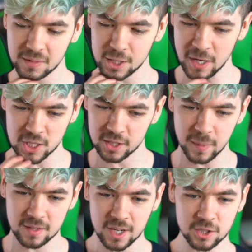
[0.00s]
especially,
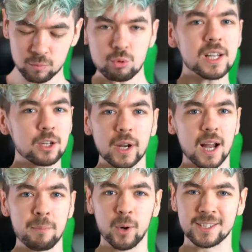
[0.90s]
there's been some really great
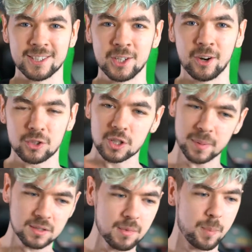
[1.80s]
high points in this year, and there's also
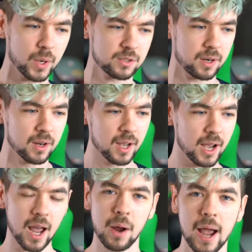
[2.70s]
been some low points where
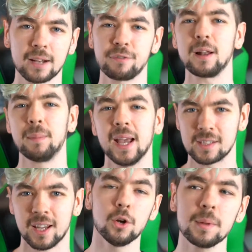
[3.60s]
I haven't felt my
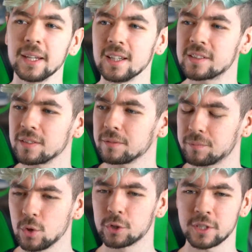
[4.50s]
best. I normally make these
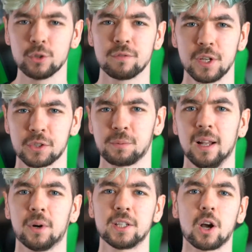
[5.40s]
New Year's resolution videos as
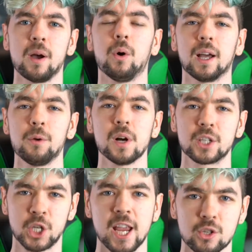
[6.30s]
well, where I talk about what I want
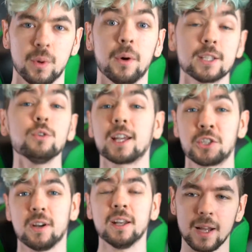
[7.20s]
to change and what I want to do next
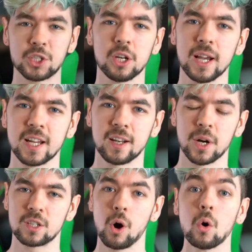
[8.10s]
year. And last year I said that I
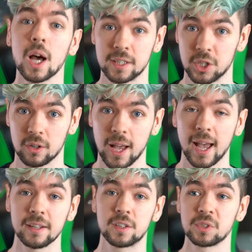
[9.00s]
wanted to do a whole lot this year,
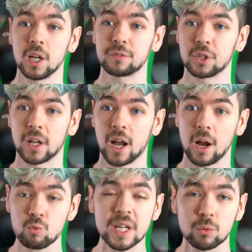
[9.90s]
and there was a lot of stuff that
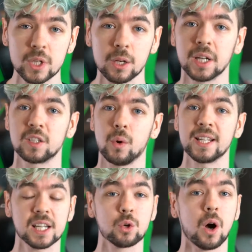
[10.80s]
I really, really wanted to do, and
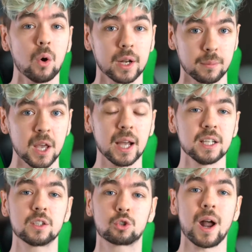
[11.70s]
I did do a whole lot of them. I
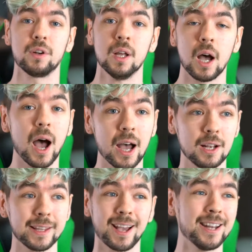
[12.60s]
did travel
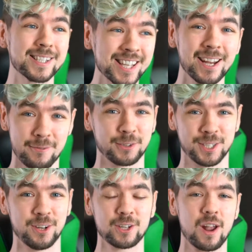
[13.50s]
like an insane amount
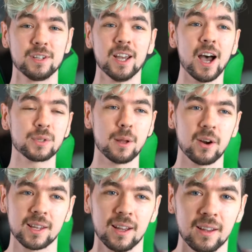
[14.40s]
this year. I was in
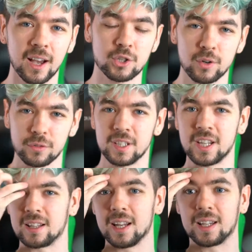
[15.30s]
America. I traveled over to
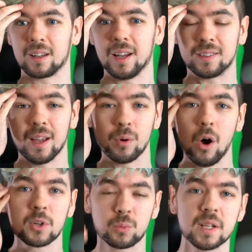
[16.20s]
the States like
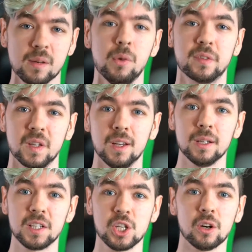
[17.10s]
almost once a month
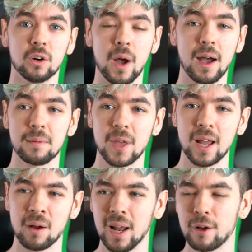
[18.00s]
this year. Well,
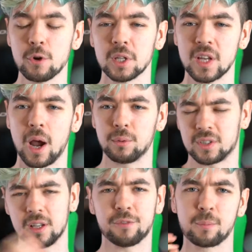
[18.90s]
a few months I was in